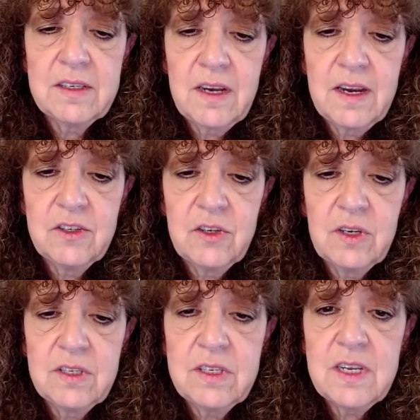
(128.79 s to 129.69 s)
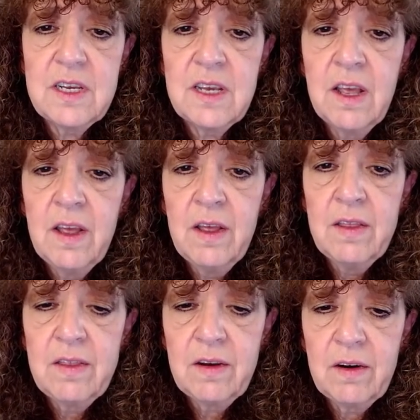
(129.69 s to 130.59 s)
And as you can see,
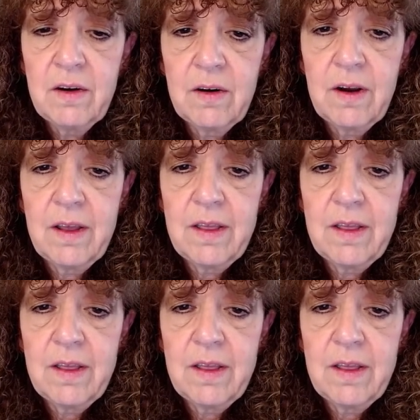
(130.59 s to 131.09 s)
they're